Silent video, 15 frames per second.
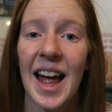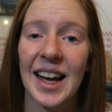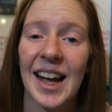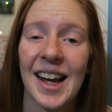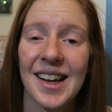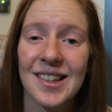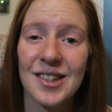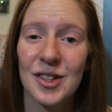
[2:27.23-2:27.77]

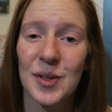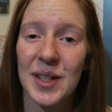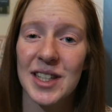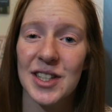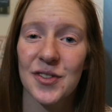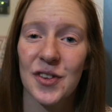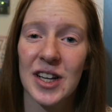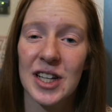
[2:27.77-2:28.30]
Hey guys, so I
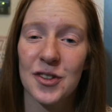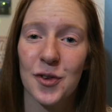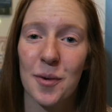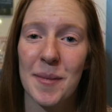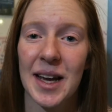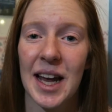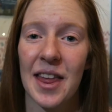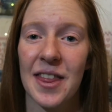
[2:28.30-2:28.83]
just finished
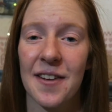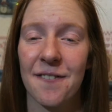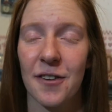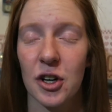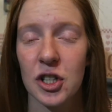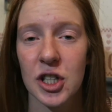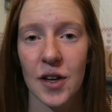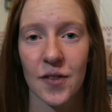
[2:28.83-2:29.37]
filming the
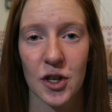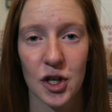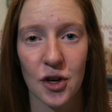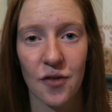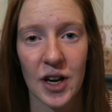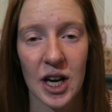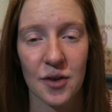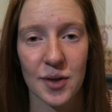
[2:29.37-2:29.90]
first of the
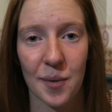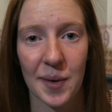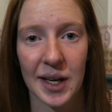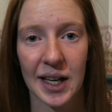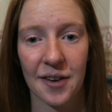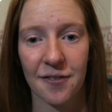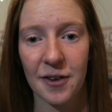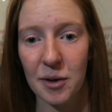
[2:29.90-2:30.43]
two videos I wanted
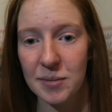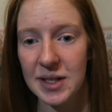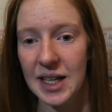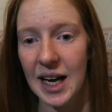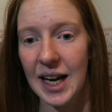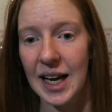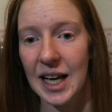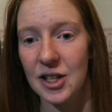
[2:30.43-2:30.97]
to get filmed
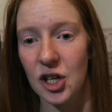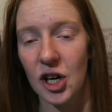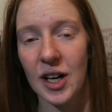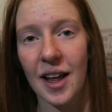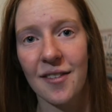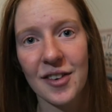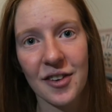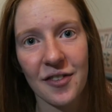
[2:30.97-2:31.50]
tonight. It's
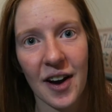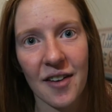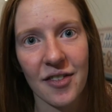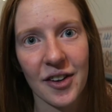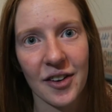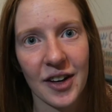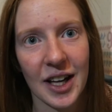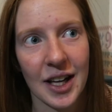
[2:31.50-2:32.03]
already after
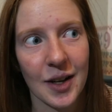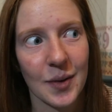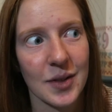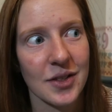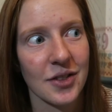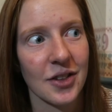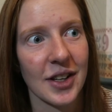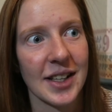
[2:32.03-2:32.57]
5.30,
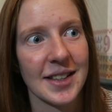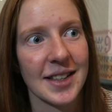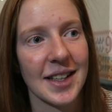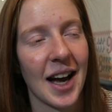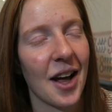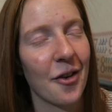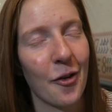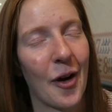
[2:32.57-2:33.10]
which is
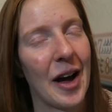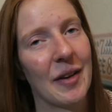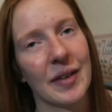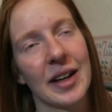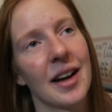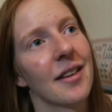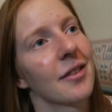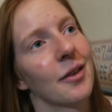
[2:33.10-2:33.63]
crazy. I don't know how
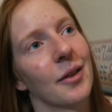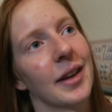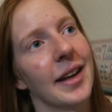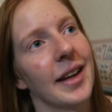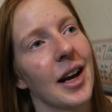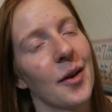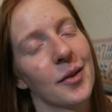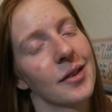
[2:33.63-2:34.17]
it got so
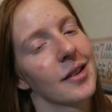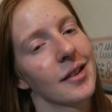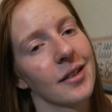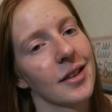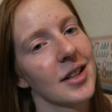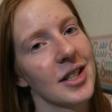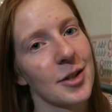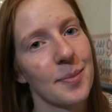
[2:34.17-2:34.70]
late. I was
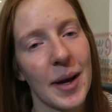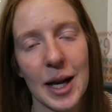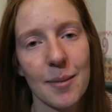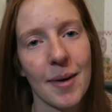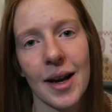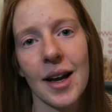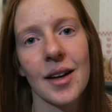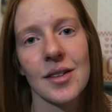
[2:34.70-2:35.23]
literally just painting
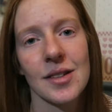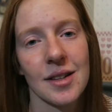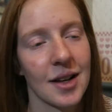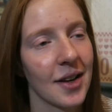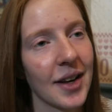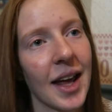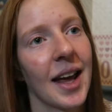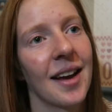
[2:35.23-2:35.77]
my nails
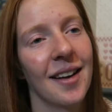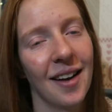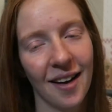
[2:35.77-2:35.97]
all day.